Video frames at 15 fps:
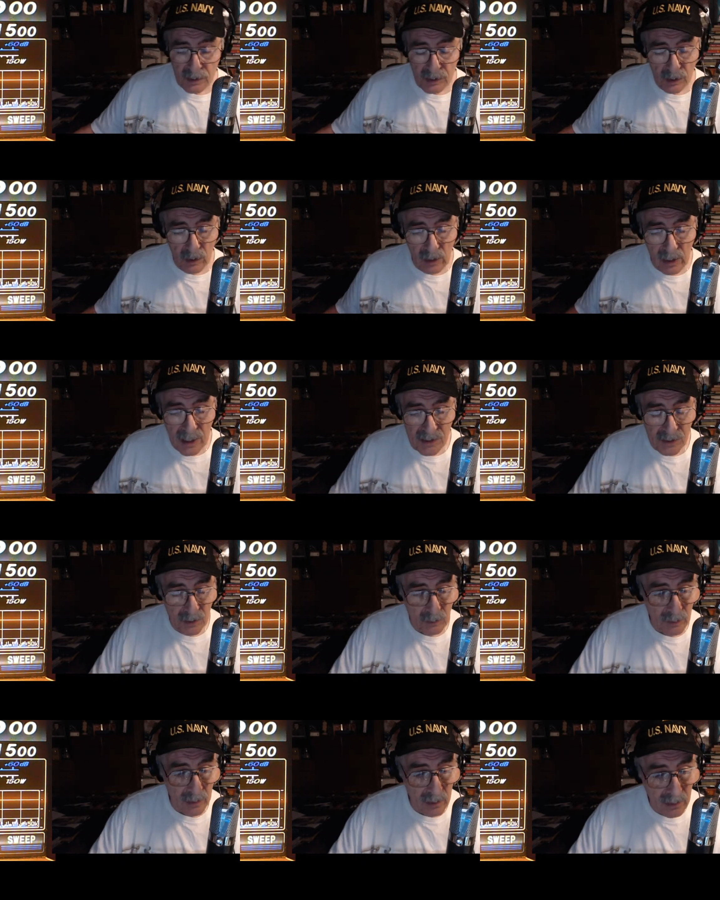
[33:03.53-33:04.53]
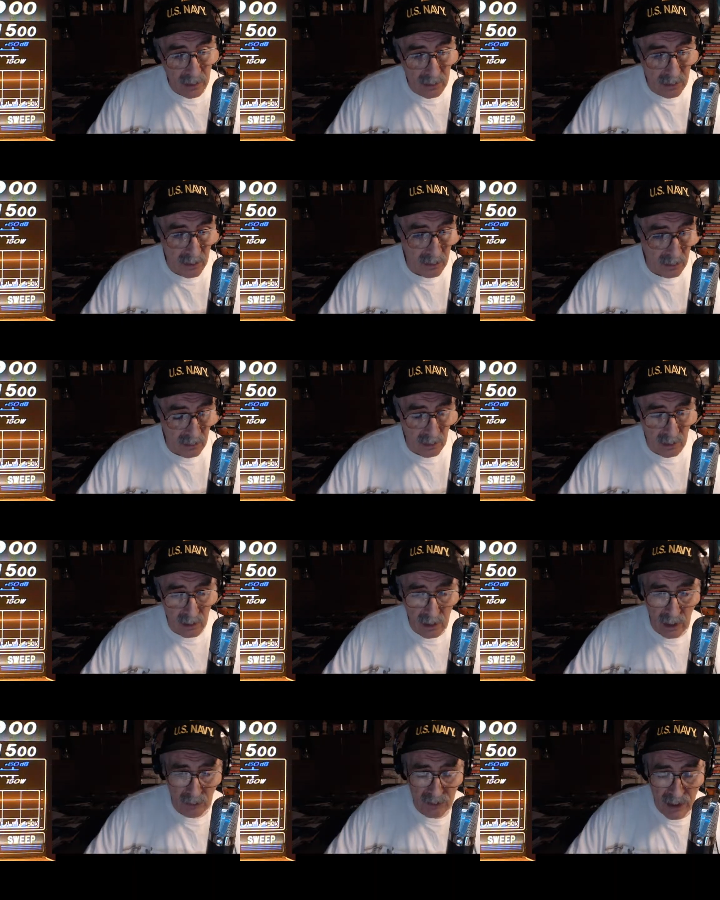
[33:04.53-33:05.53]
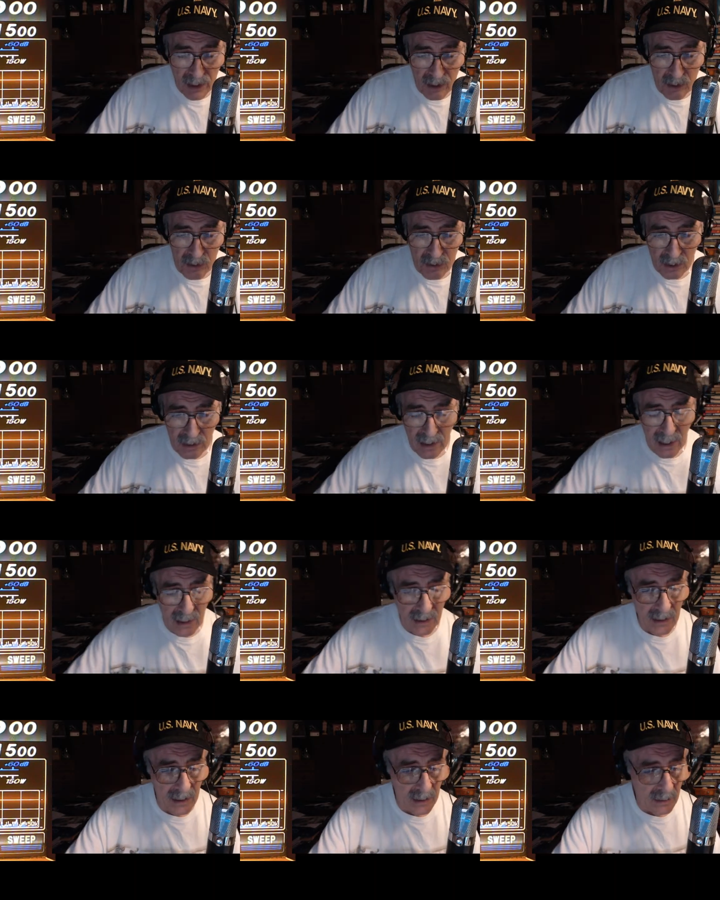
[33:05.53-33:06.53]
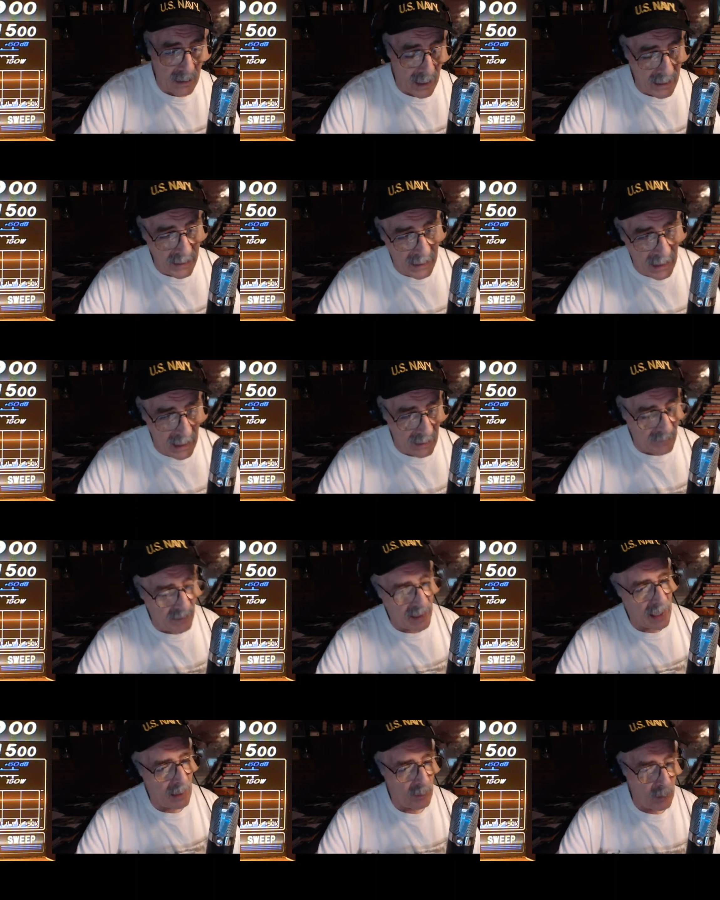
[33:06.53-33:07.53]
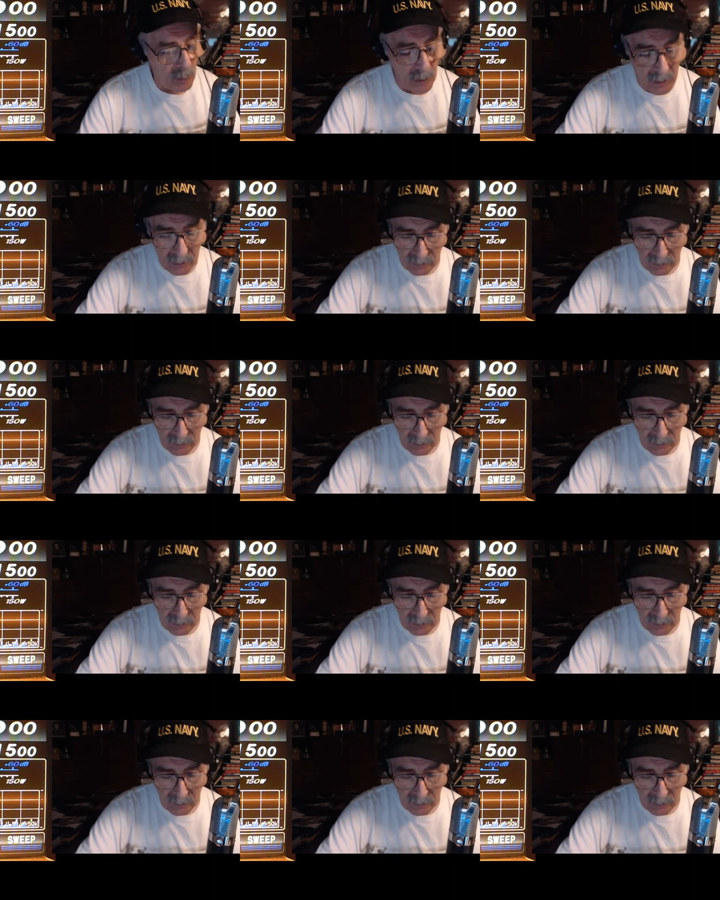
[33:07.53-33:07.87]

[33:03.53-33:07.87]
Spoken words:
a good lesson, really, that how dangerous it can to get any kind of an animal bite.